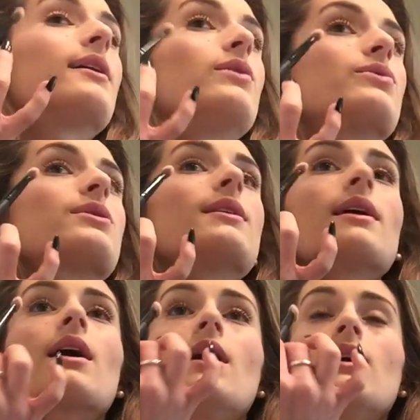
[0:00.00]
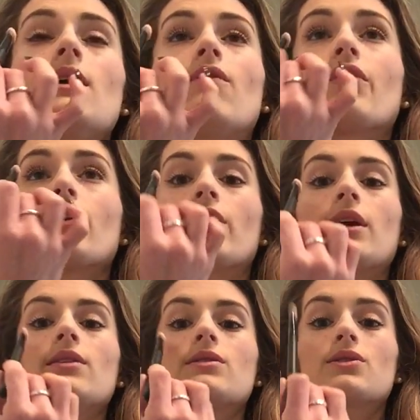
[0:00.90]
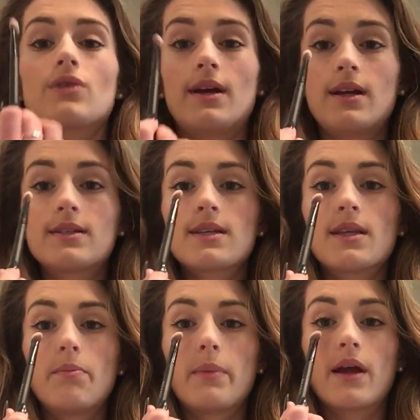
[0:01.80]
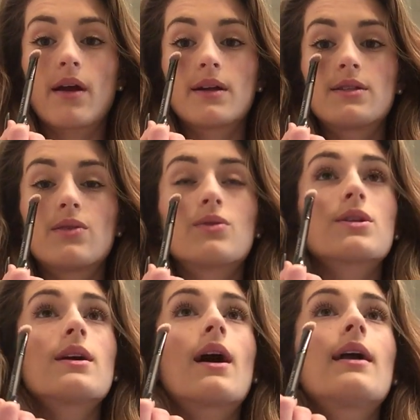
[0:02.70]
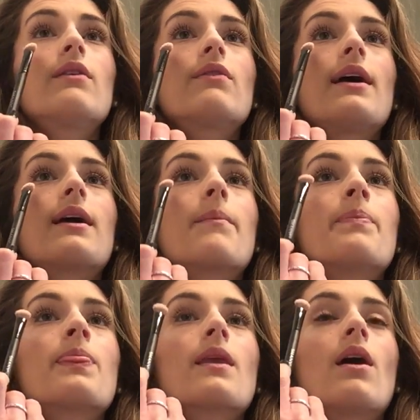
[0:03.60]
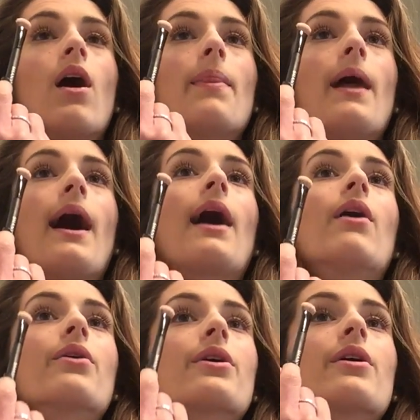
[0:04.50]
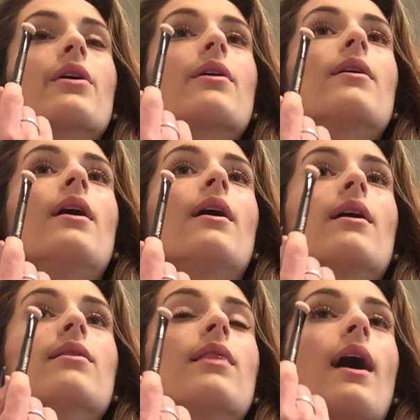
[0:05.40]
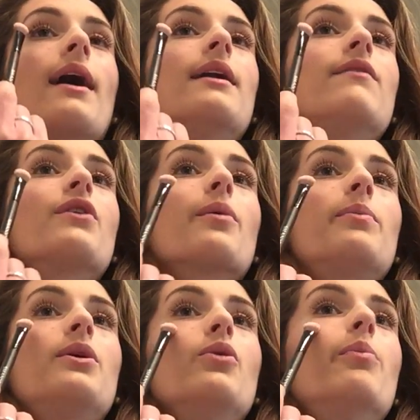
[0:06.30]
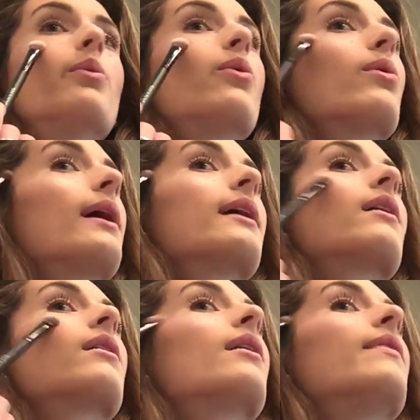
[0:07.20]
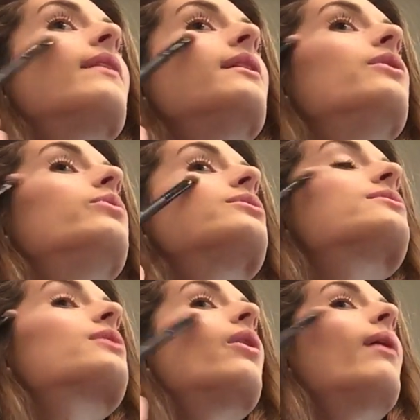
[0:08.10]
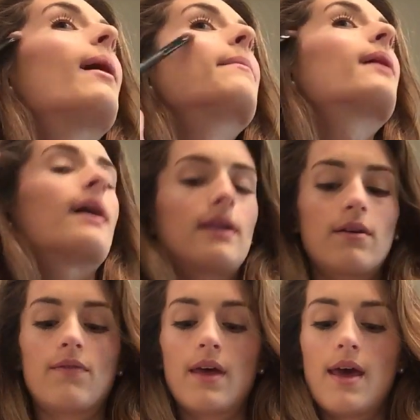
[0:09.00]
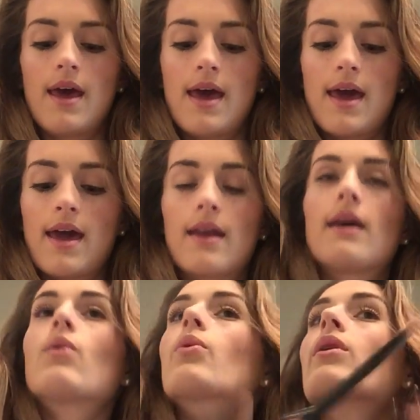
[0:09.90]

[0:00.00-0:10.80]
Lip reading: I usually like, if you're looking straight into the mirror, it's usually kind of like on the outer line of your pupil, like, and then you just go up kind of, and it